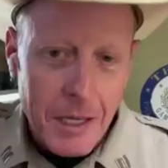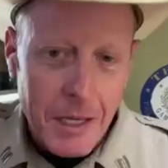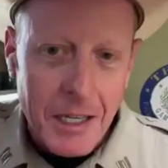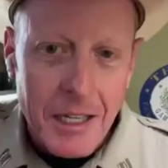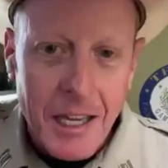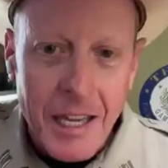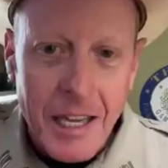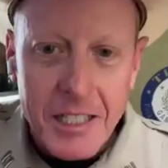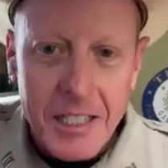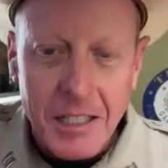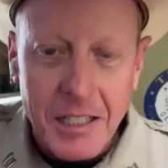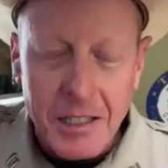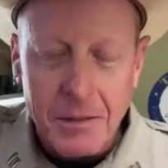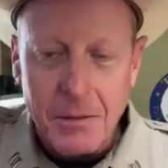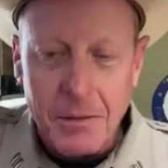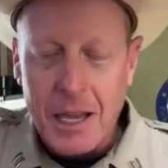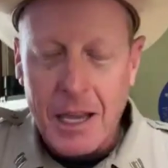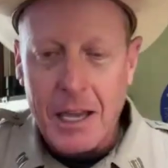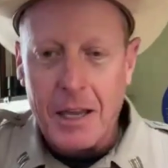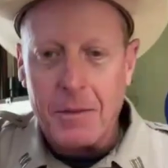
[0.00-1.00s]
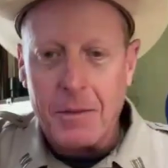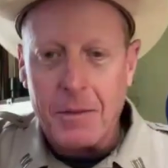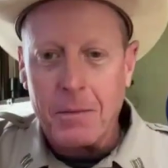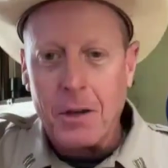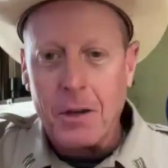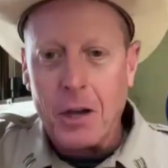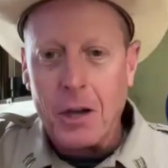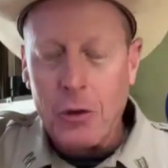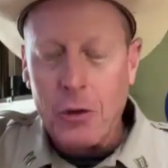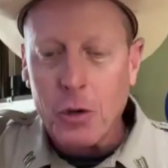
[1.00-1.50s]
make a guess, and
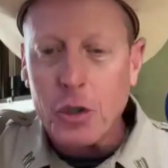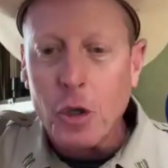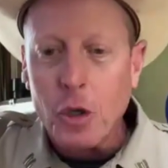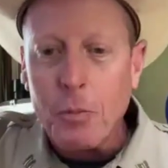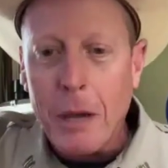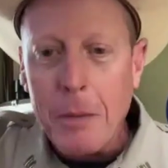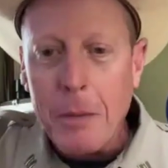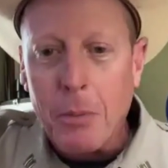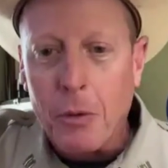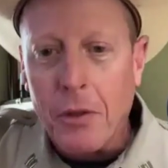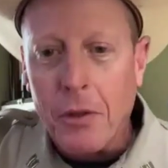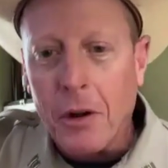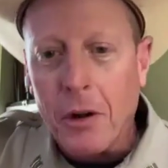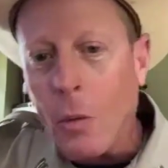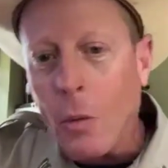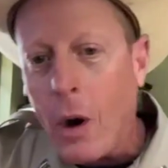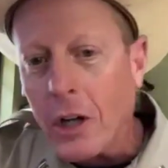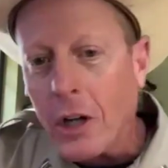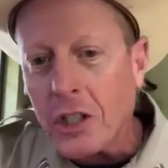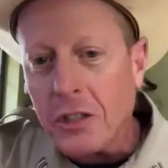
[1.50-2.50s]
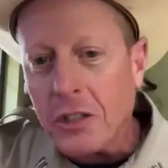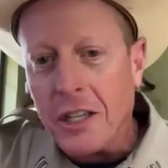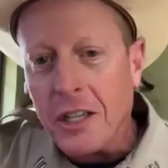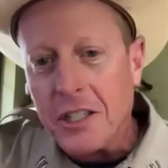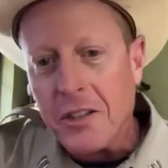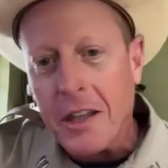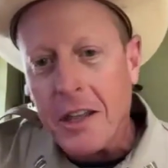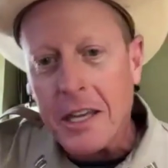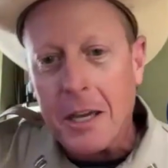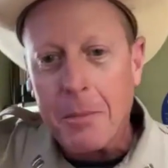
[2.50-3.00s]
and the other two people that are watching
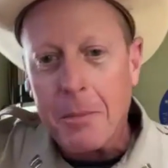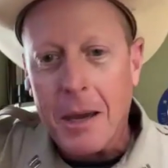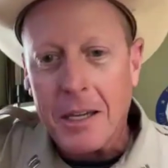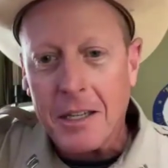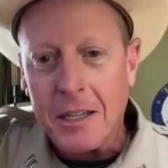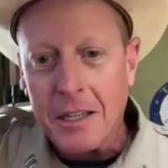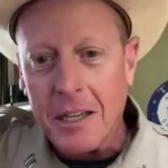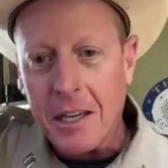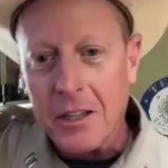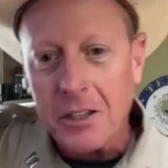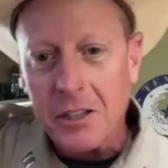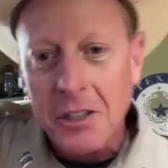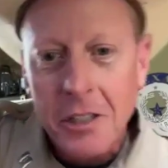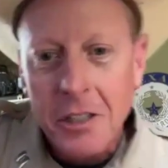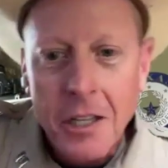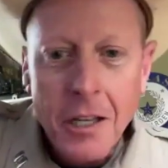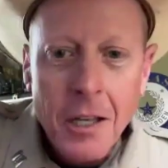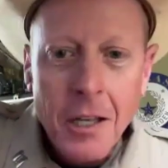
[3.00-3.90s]
this, they can make a guess.